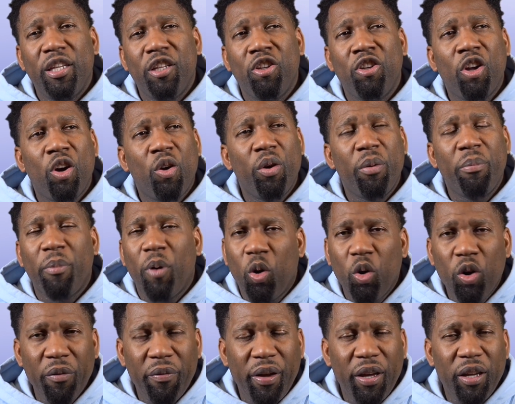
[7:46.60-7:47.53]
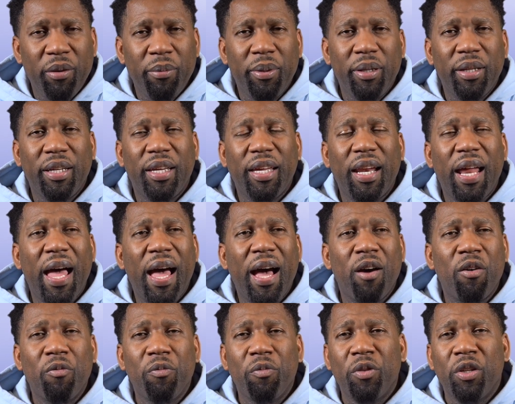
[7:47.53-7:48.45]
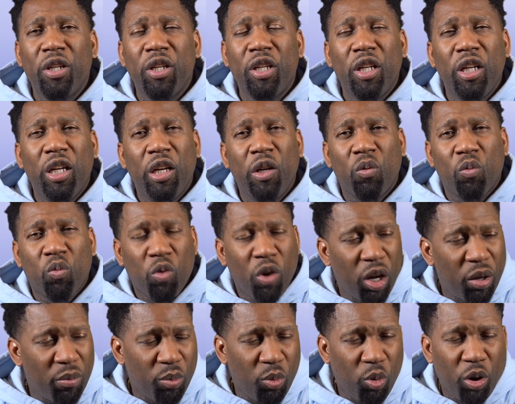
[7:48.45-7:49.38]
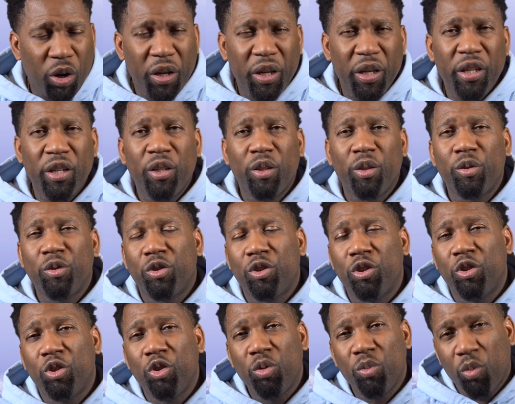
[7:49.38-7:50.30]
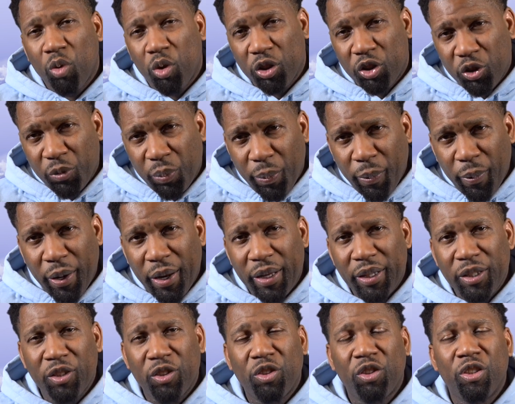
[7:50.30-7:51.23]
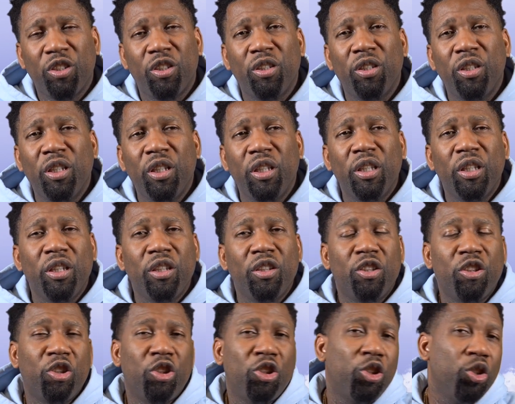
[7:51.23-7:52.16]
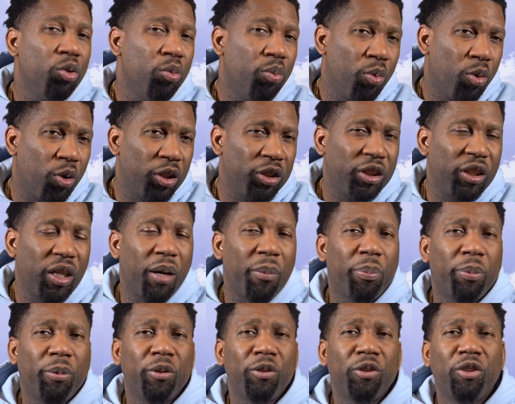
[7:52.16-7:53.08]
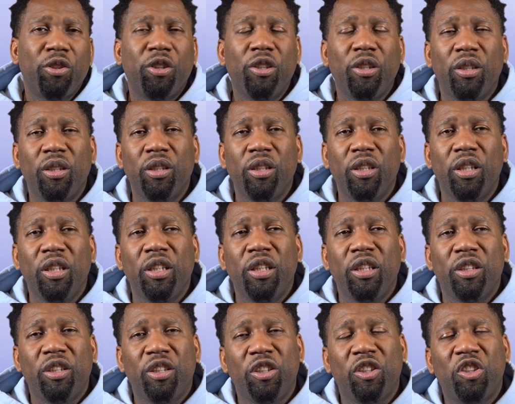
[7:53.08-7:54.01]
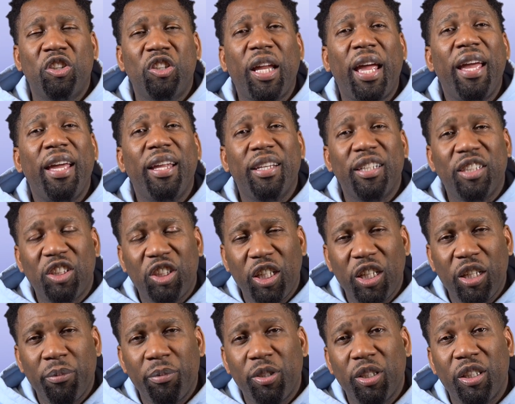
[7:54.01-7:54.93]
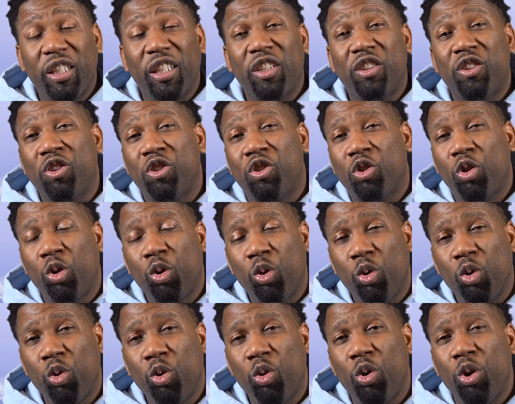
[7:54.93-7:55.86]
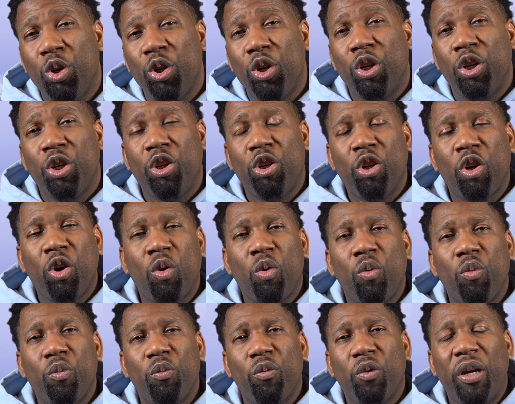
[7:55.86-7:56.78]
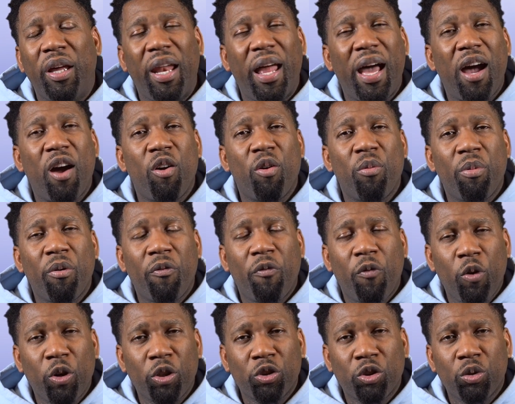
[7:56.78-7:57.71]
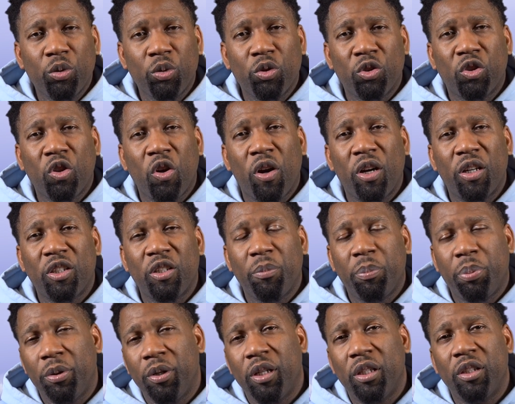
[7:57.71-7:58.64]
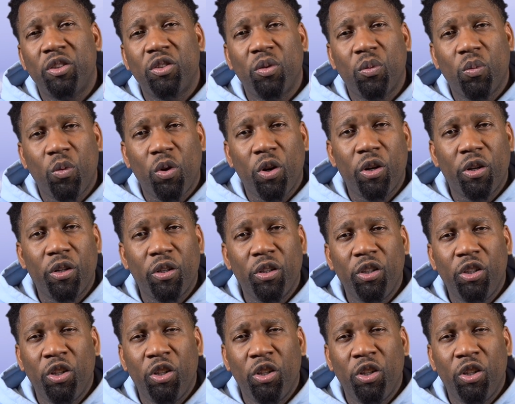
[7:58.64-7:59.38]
You know, it motivated me to get out and run more hills, to do more sprints, to shoot more jumpers, to stay in the gym, to get to school, you know, an hour before school started, to put in some work.